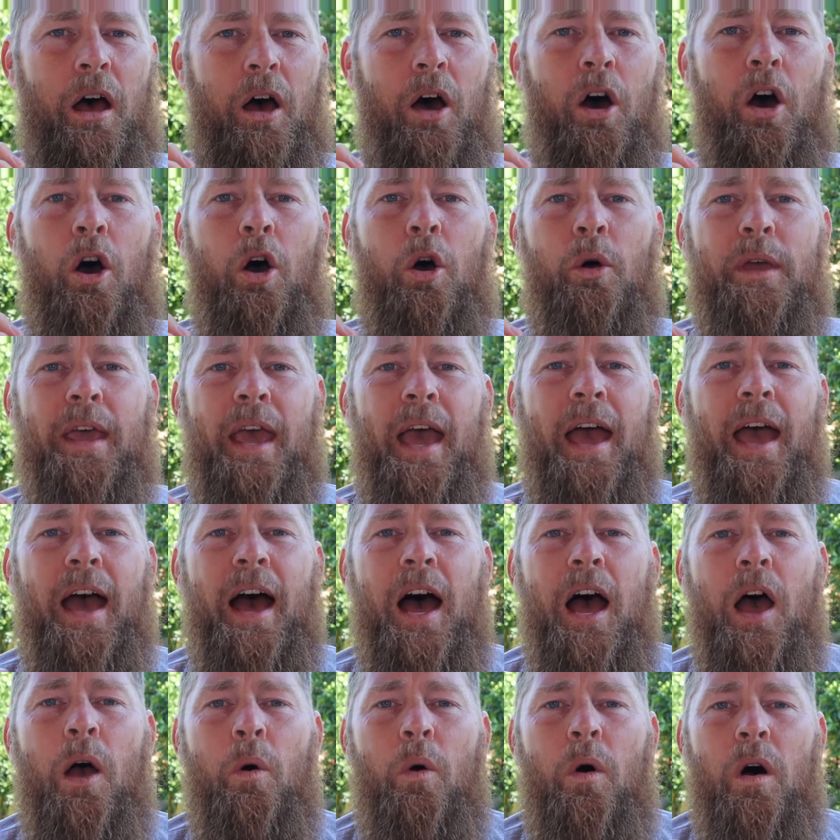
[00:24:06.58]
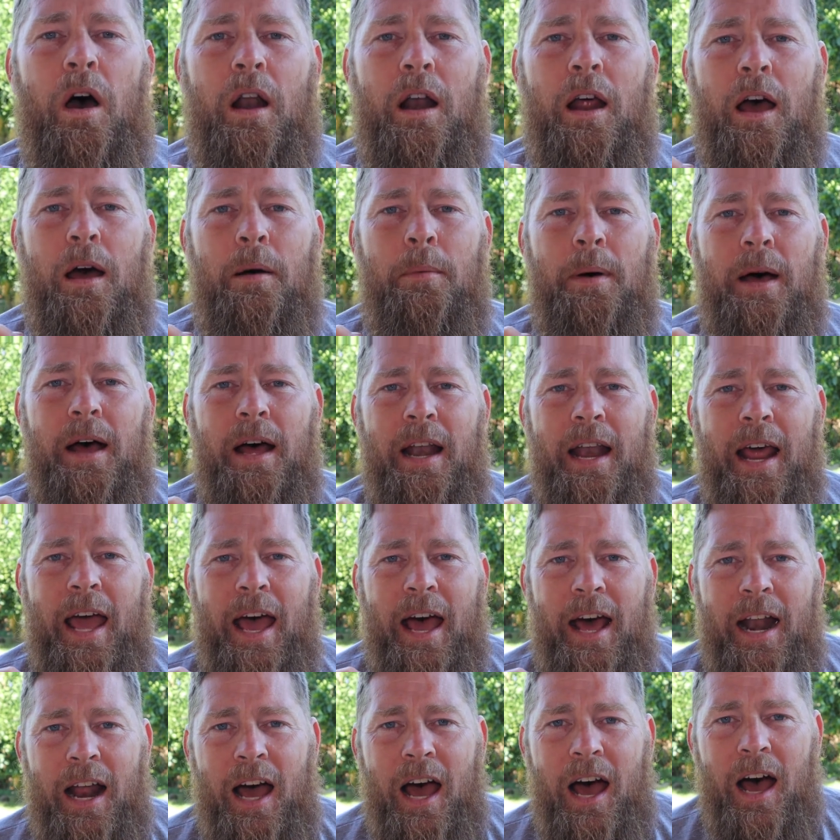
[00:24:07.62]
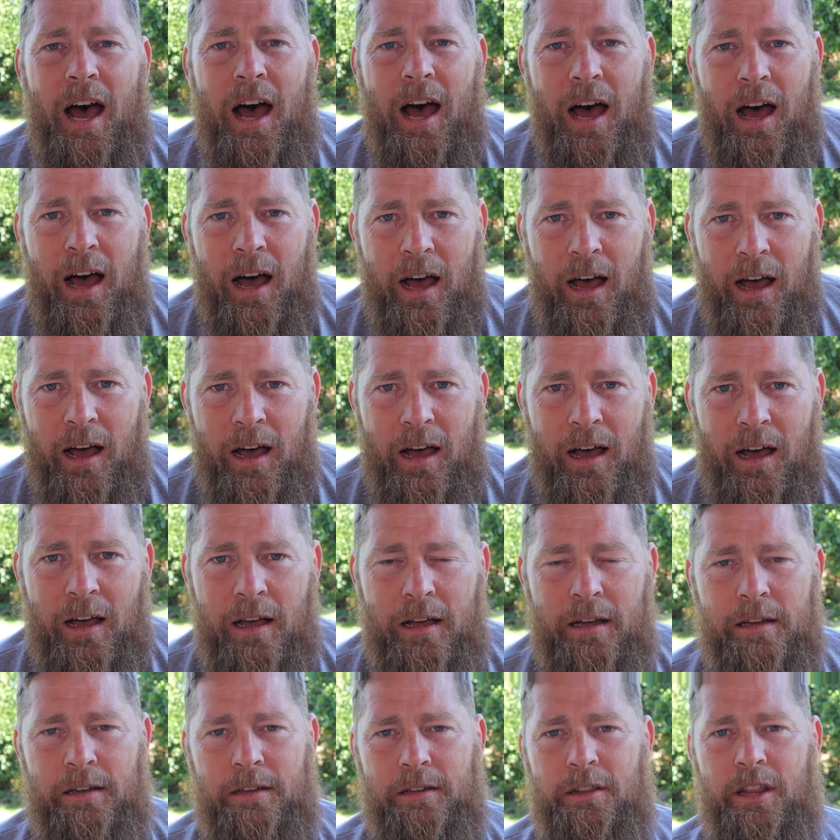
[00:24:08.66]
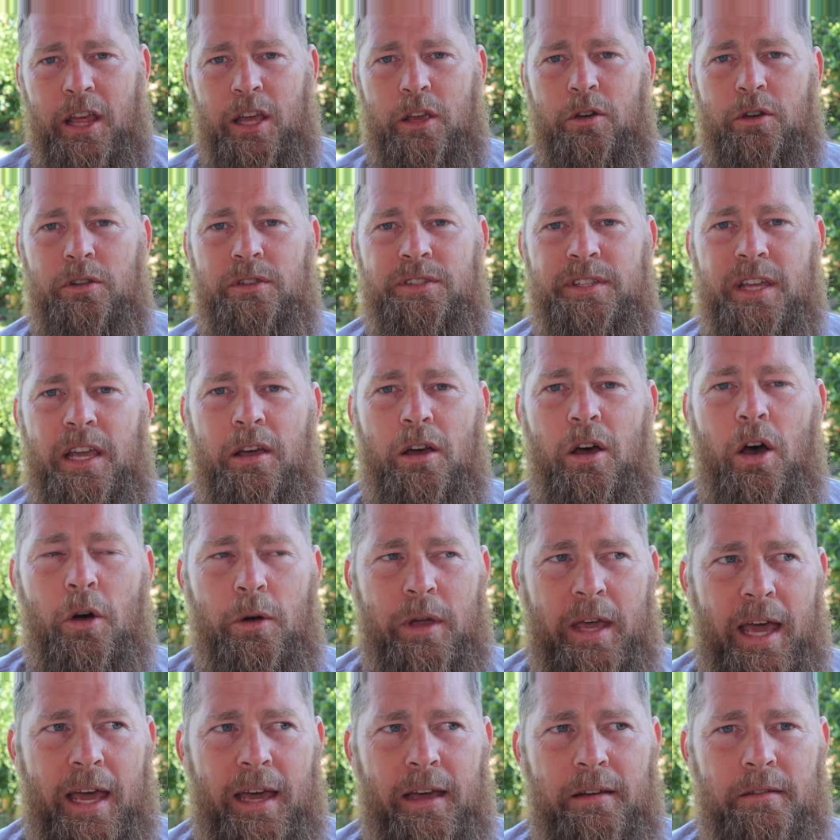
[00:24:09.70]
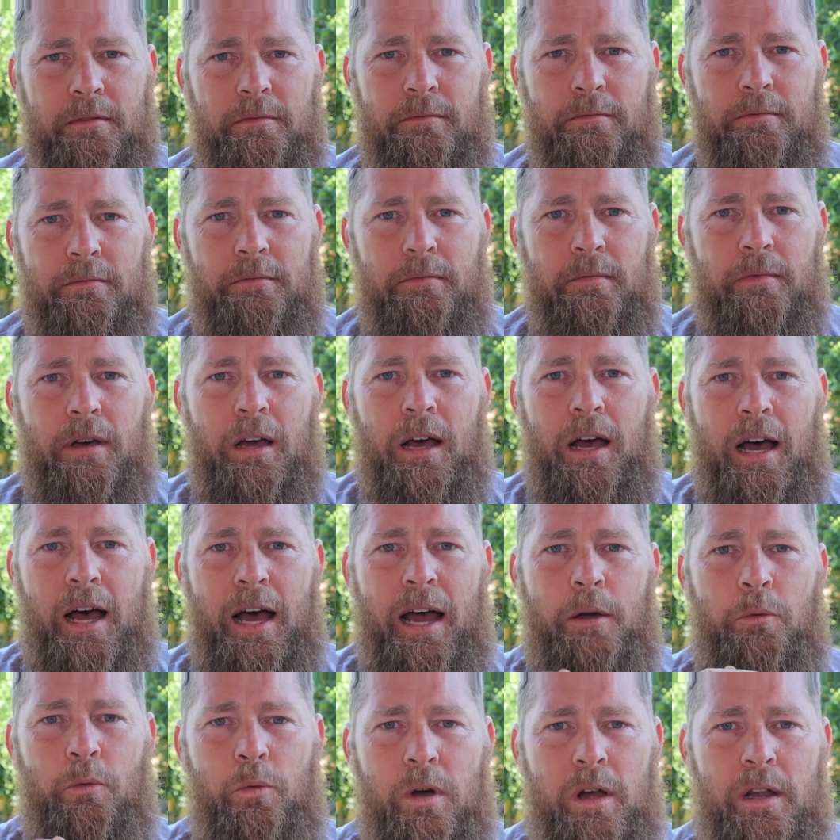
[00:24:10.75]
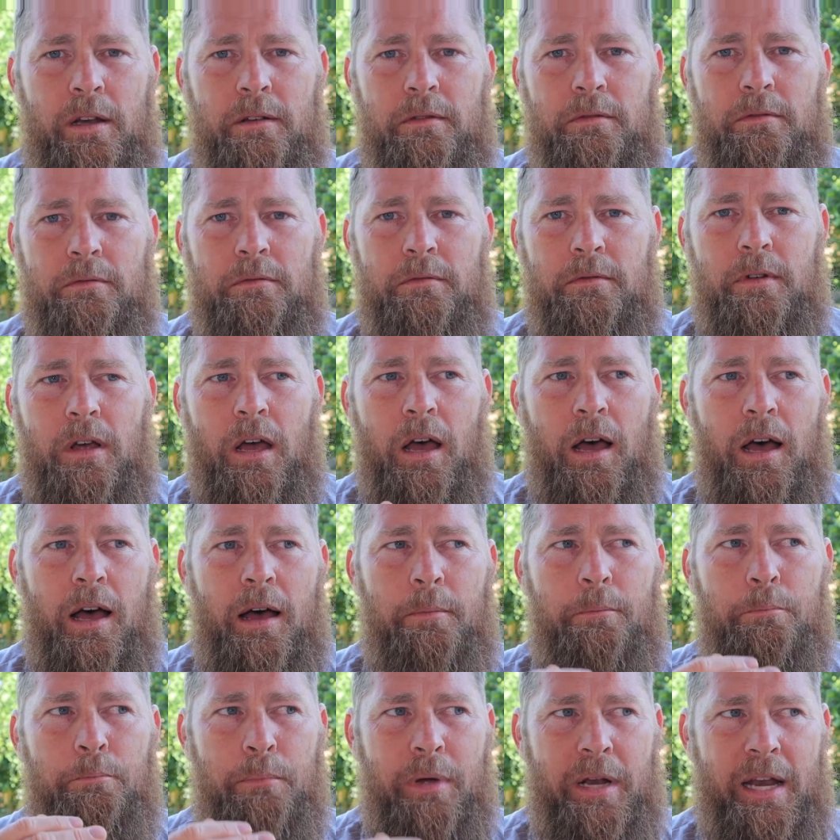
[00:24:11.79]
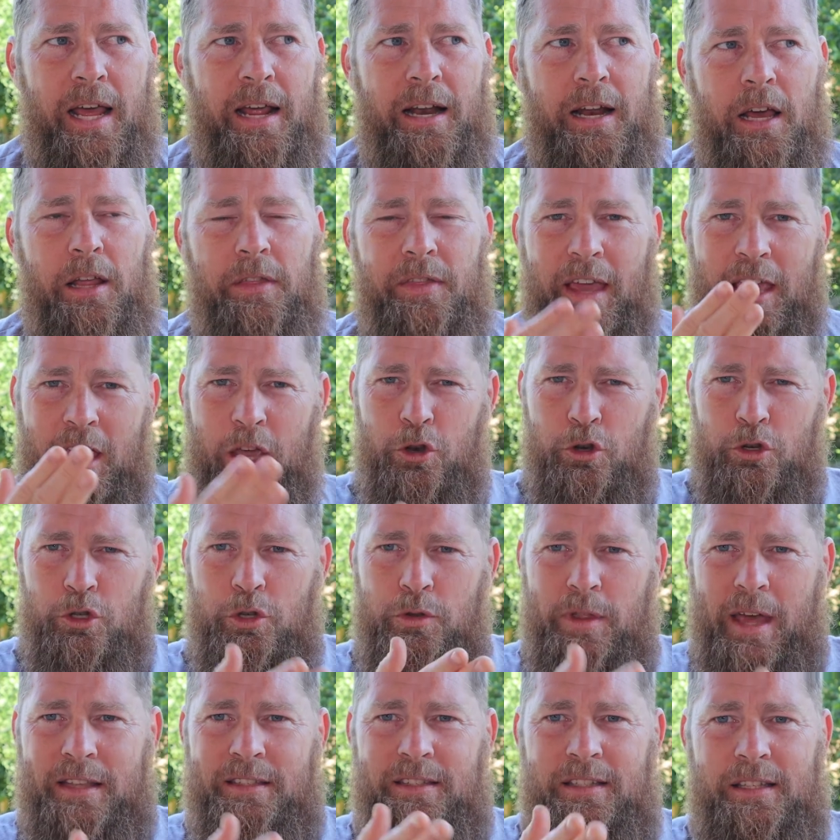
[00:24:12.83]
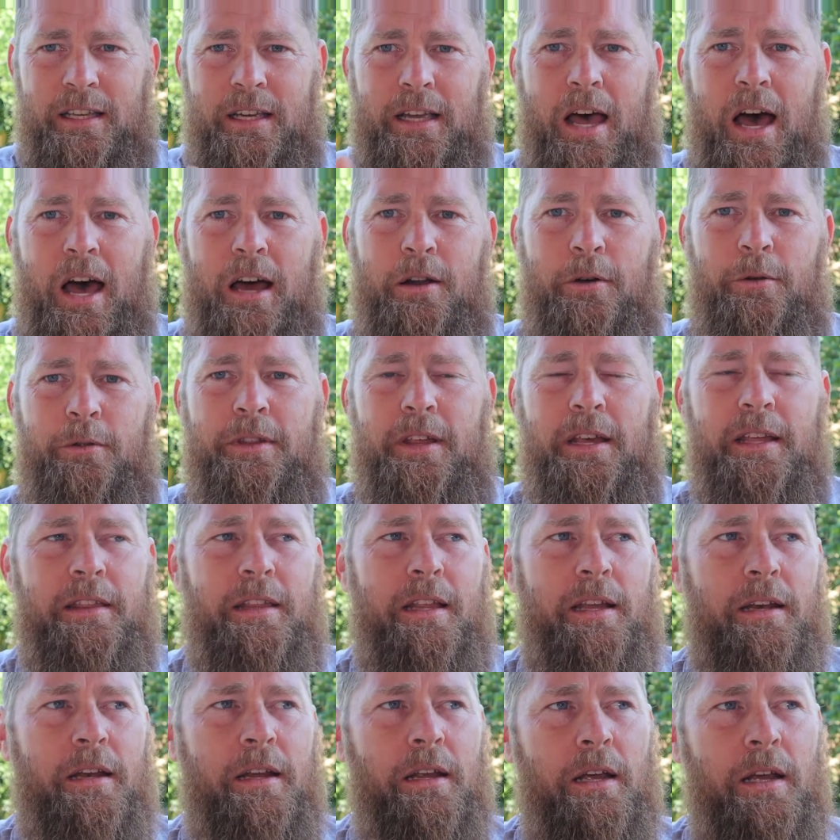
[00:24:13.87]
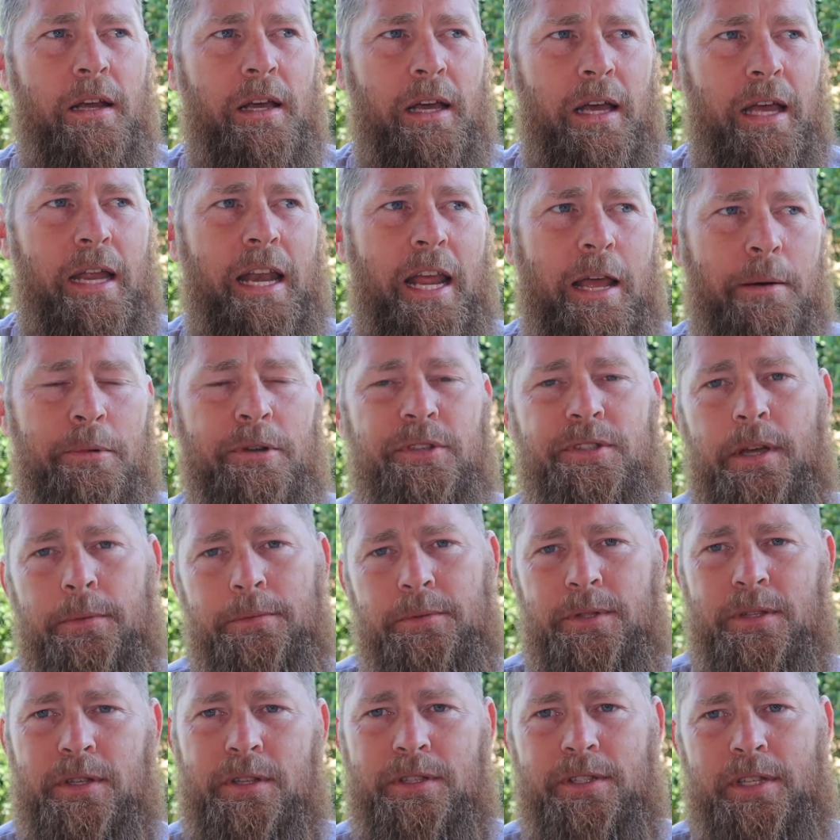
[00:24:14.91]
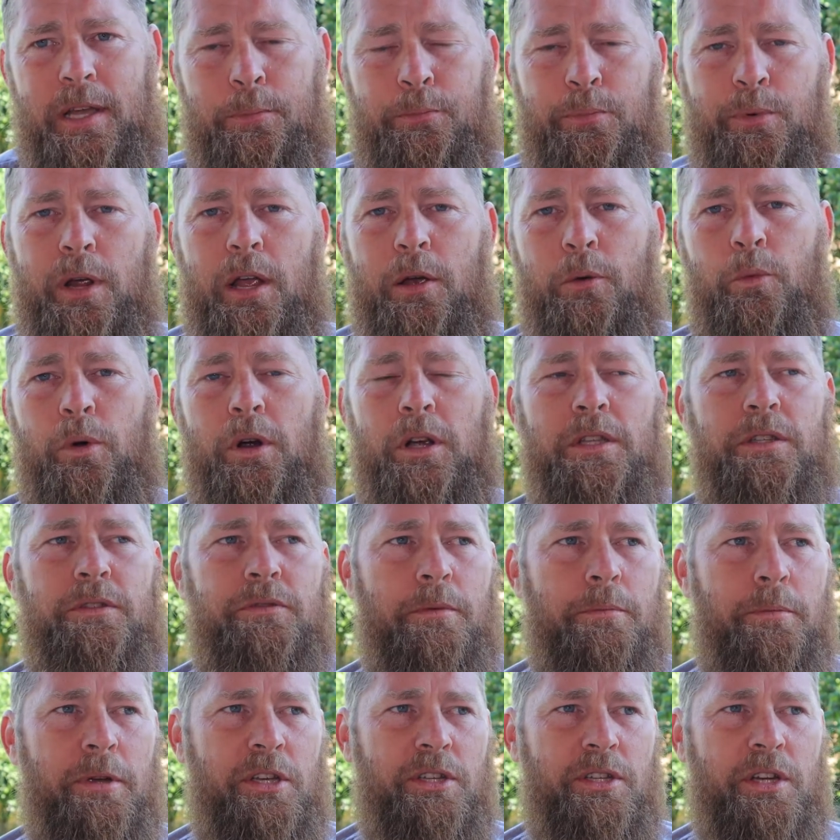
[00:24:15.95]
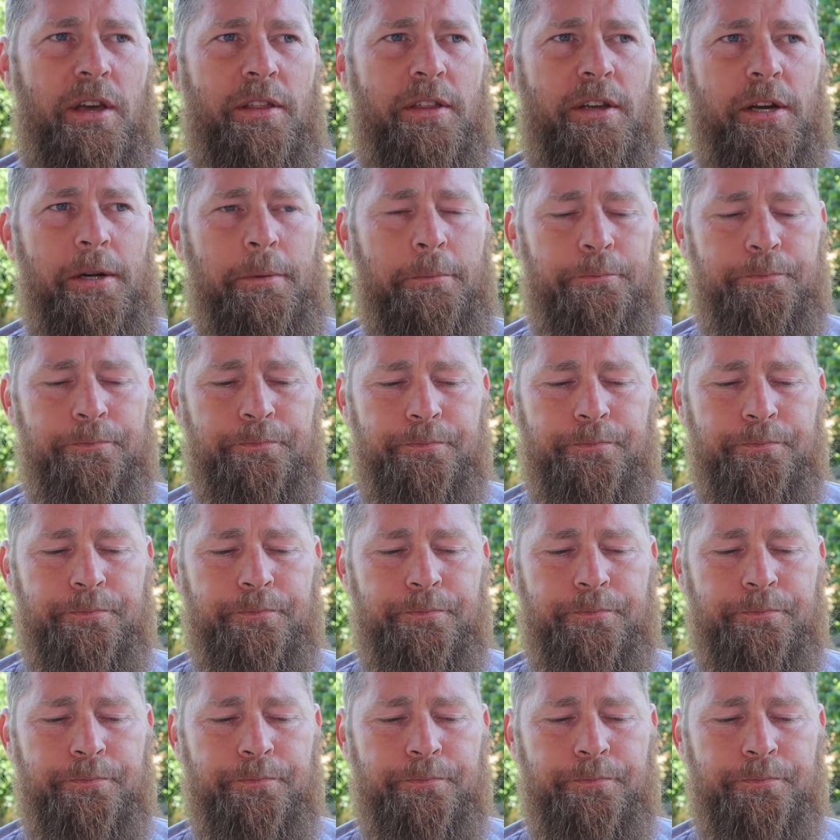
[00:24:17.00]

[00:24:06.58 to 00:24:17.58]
okay, I want a banana. They couldn't say, okay, I want a banana. They couldn't do that staccato thing that enables us to separate words from each other.